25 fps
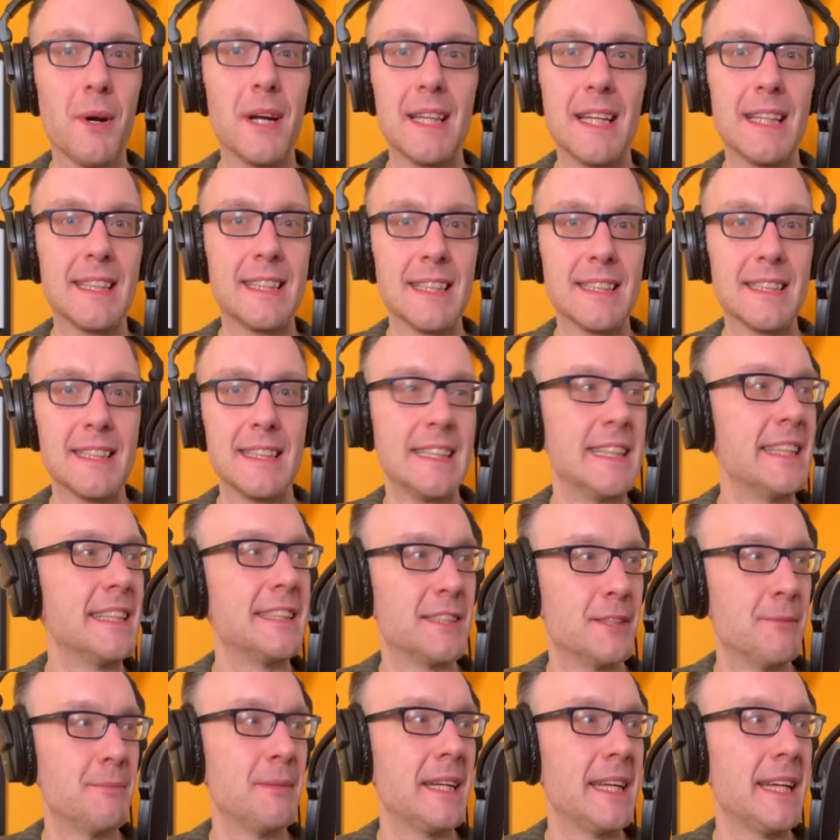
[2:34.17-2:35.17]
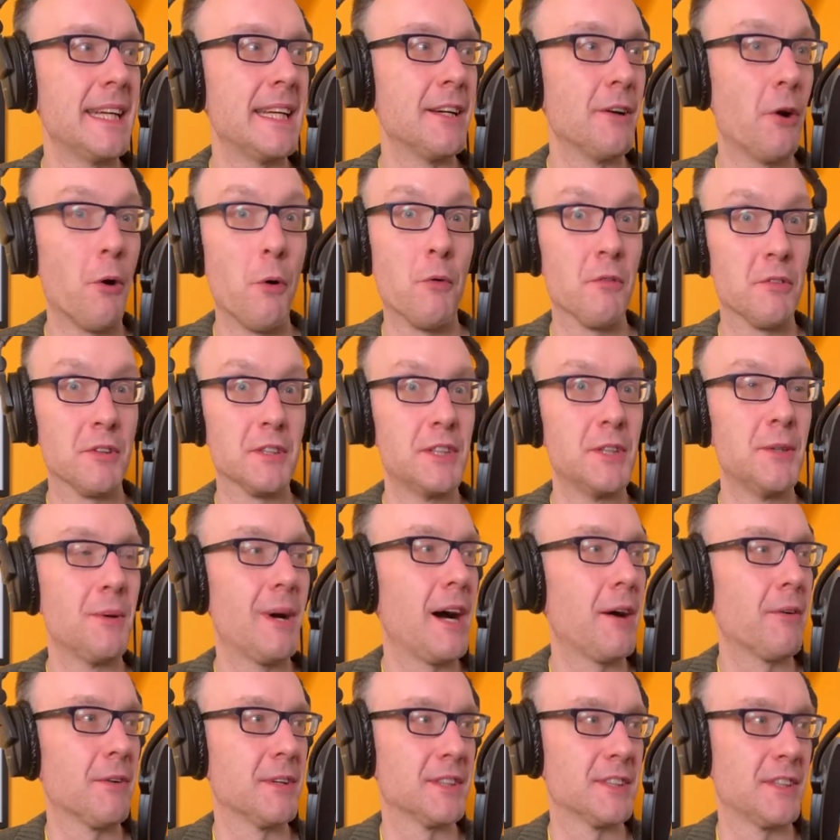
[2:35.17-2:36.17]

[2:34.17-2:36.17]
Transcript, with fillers: that doesn't need to be over two hours